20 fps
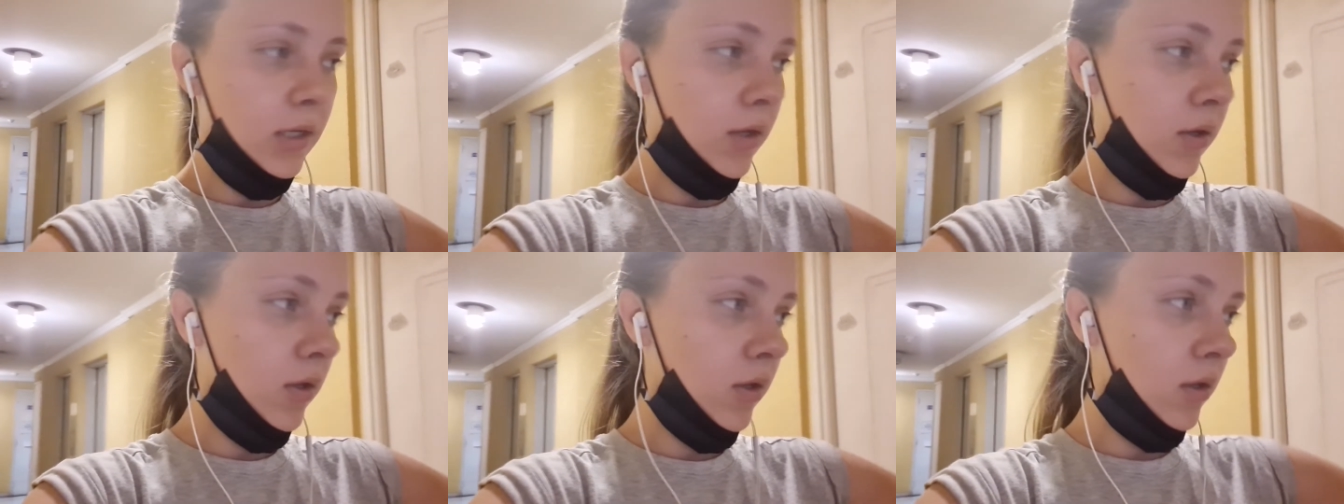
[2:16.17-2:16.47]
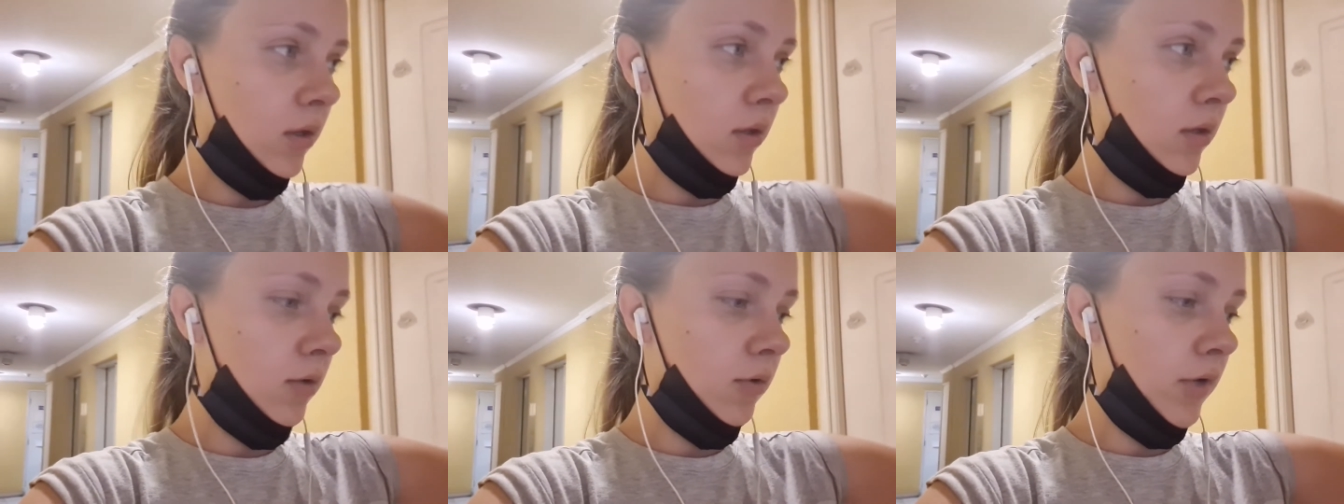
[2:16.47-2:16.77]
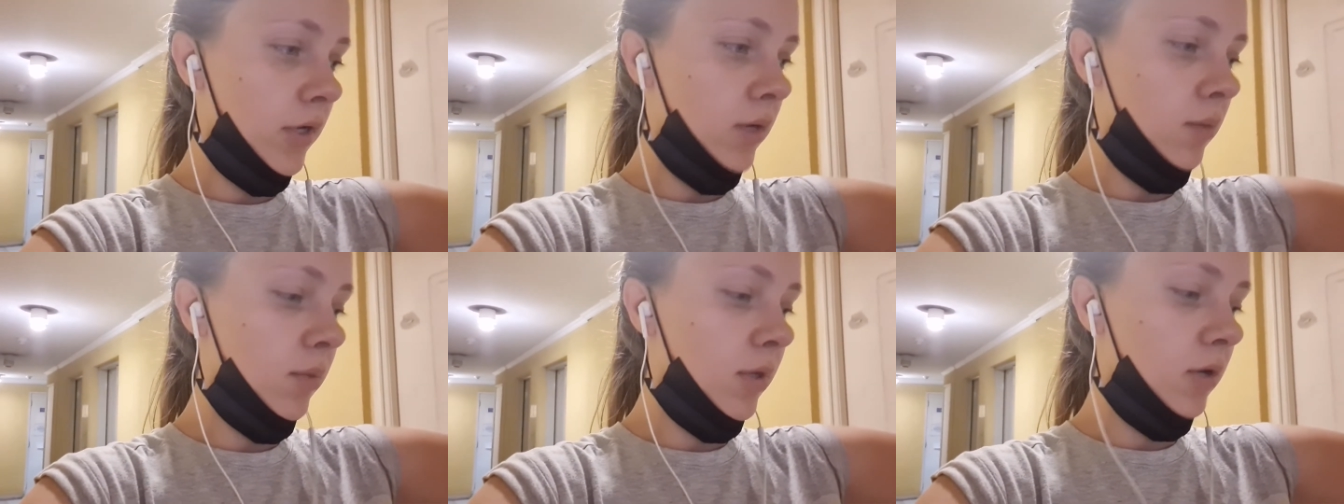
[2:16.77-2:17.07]
I
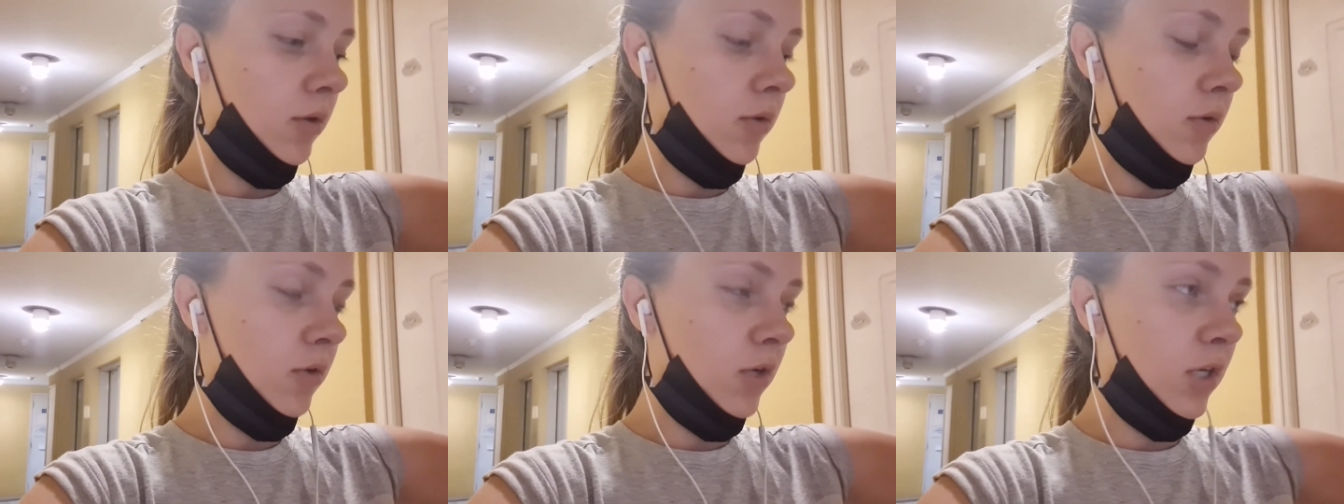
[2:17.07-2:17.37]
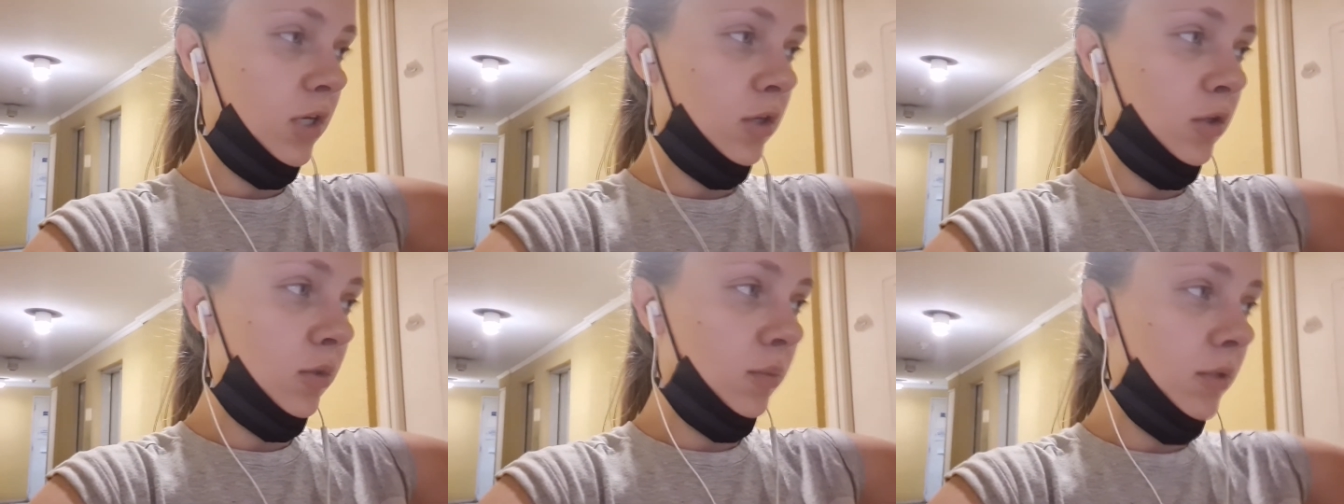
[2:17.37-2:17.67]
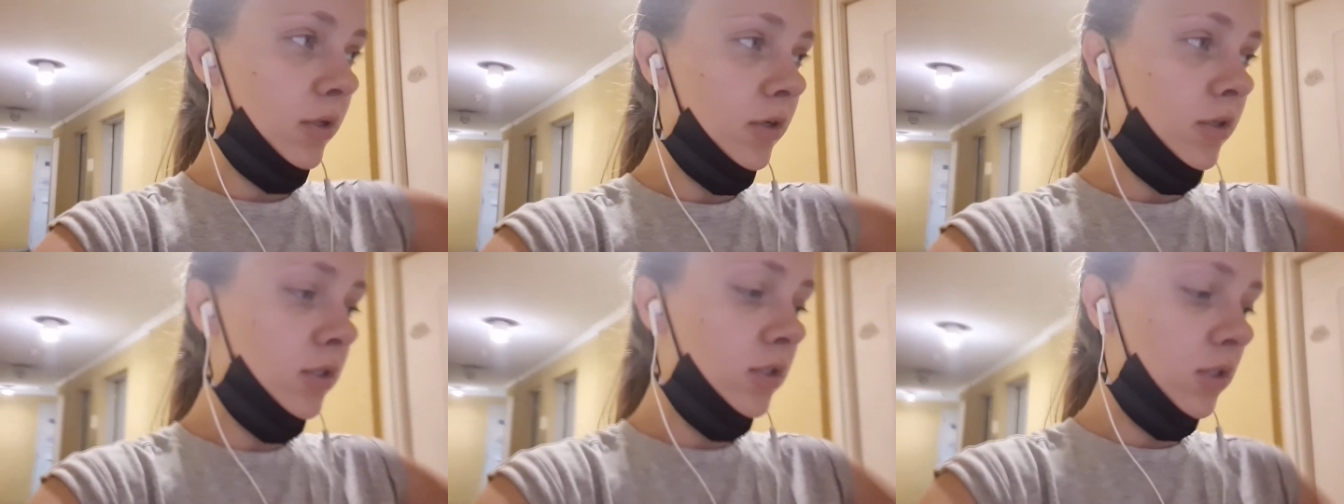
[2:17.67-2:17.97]
ran about three
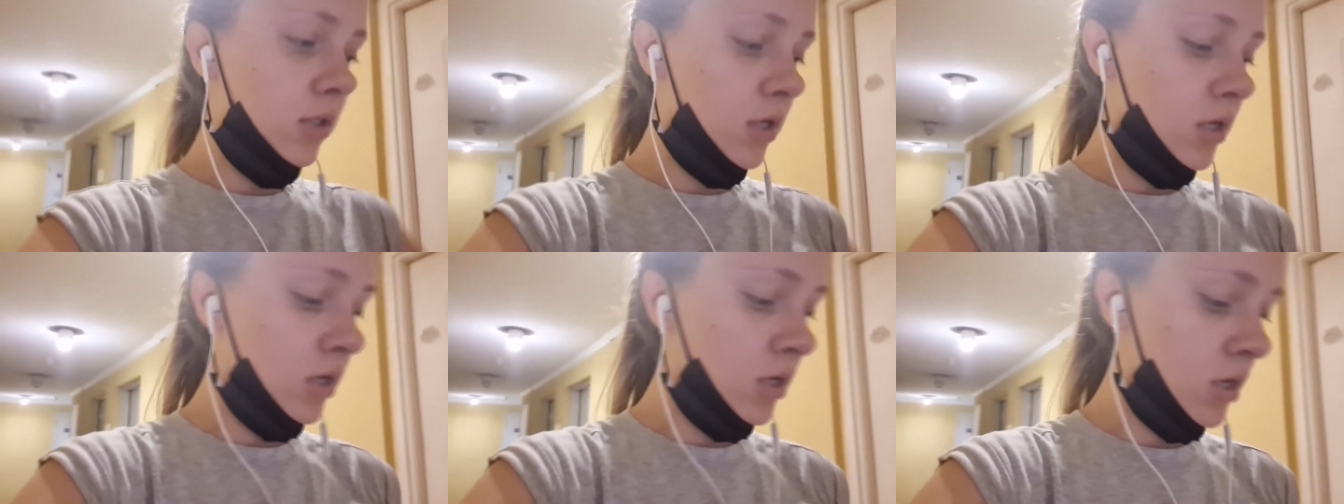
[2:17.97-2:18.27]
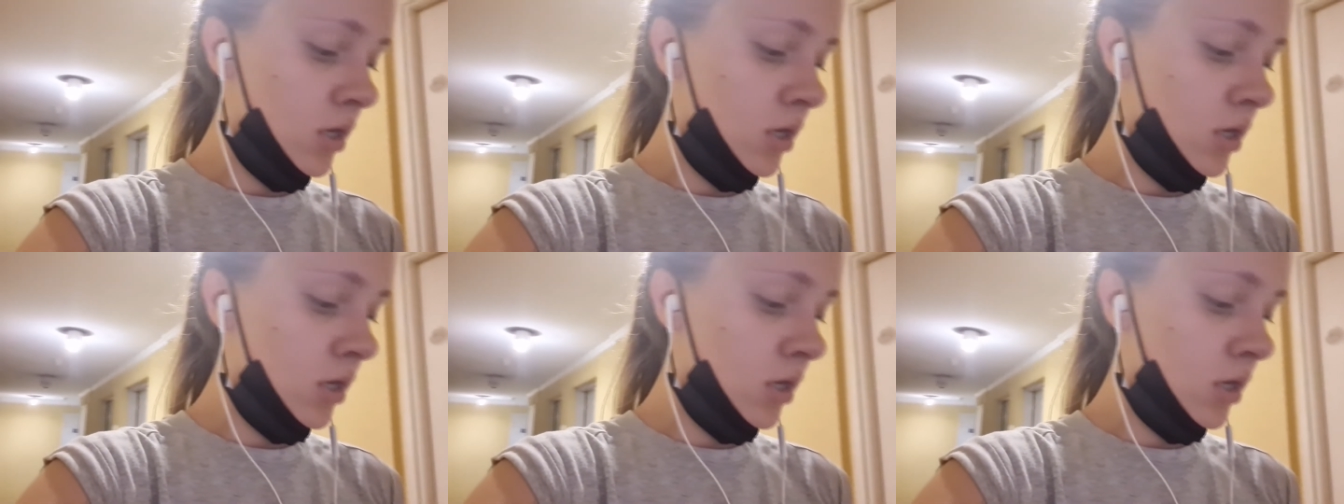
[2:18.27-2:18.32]
kilometers.